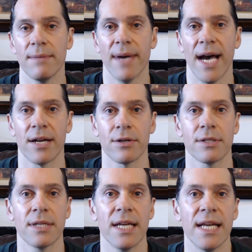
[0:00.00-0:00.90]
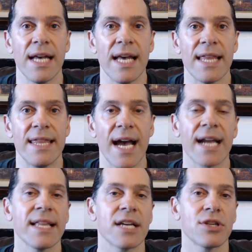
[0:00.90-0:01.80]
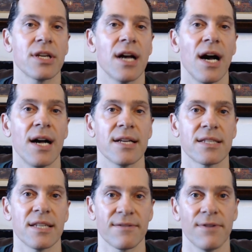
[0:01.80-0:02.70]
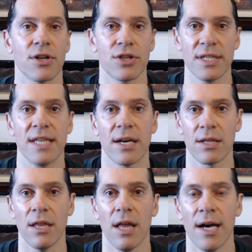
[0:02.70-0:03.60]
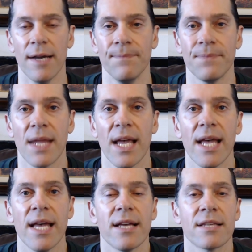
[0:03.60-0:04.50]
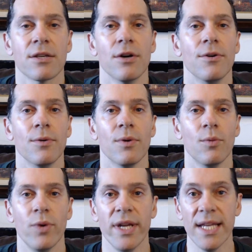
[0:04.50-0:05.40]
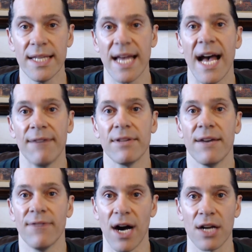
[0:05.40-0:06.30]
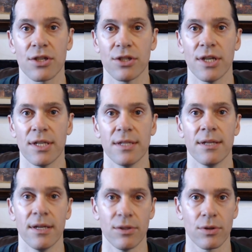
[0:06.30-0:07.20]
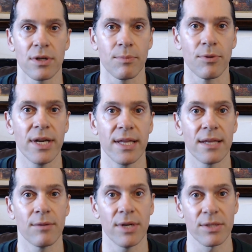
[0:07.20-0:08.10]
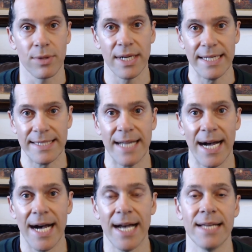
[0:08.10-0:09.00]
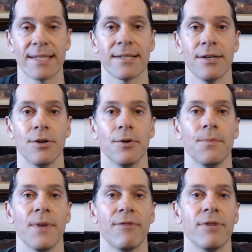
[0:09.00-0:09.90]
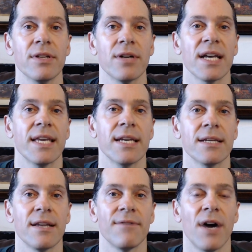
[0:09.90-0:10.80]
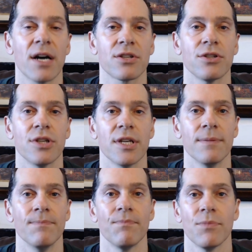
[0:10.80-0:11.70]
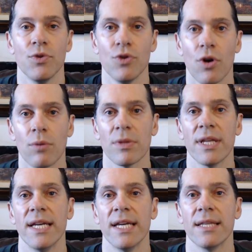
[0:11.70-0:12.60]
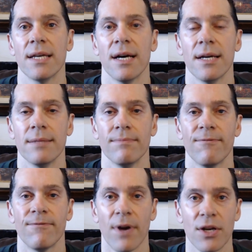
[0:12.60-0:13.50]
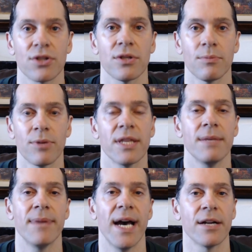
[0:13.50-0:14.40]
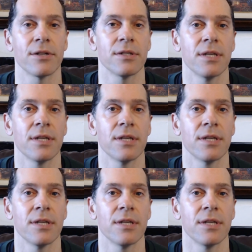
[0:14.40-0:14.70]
pattern, that can actually cause dysfunction down the line. So we need to have enough oxygen in order to breathe, otherwise we're going to die. So if we don't get enough oxygen normally in a functional breathing pattern,